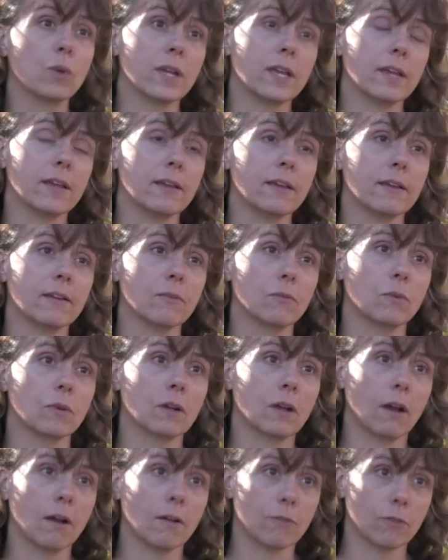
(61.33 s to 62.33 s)
we
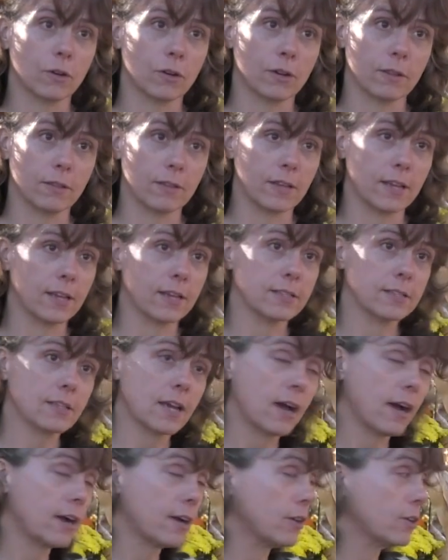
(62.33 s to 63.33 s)
covered the
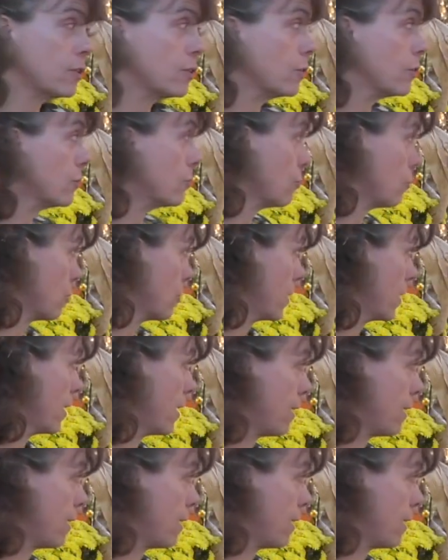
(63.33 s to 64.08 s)
entire nursery.